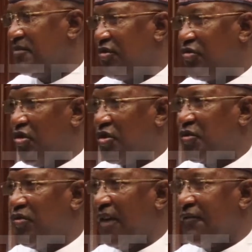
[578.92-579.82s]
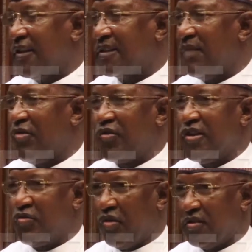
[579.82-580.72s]
because we are first among
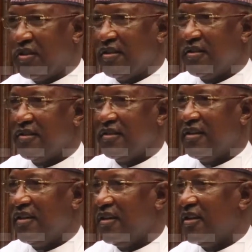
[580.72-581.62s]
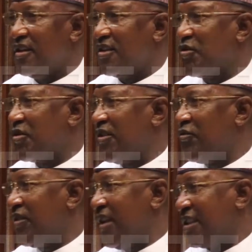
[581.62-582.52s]
equals. It was
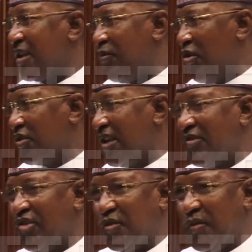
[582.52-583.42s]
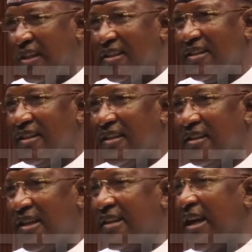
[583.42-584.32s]
with their support and respect
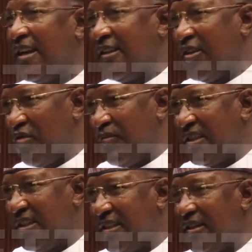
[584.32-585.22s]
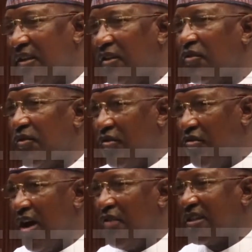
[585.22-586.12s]
that I lead the committee.
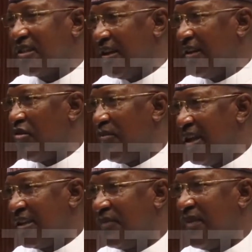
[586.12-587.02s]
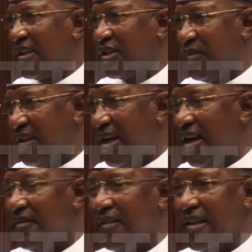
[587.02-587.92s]
Though I was nominated by the
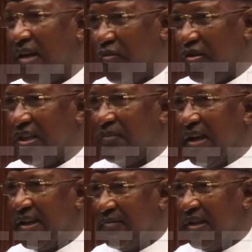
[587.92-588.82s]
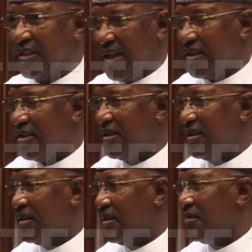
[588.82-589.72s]
Speaker and appointed by him as such,
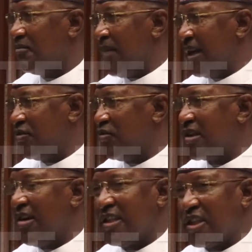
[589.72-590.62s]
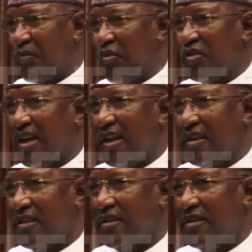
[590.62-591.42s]
but without the support and